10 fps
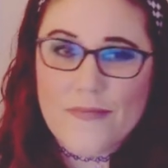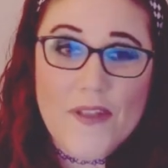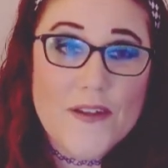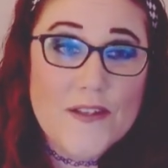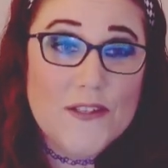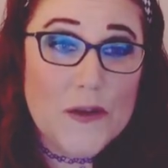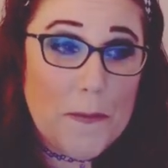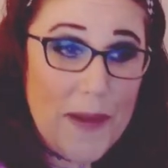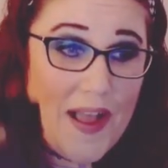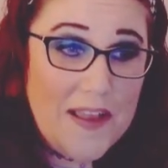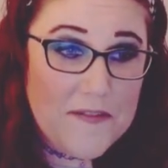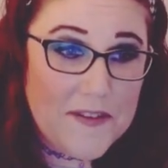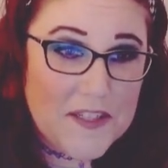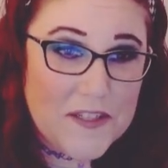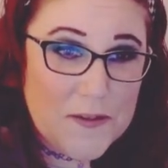So my
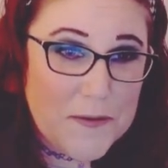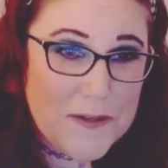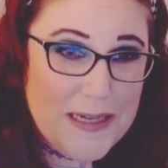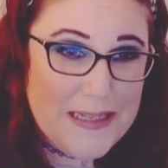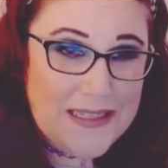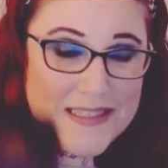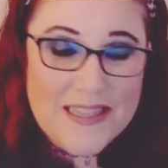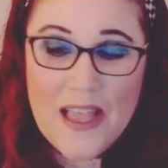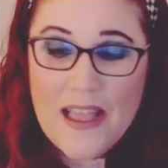fidget toys,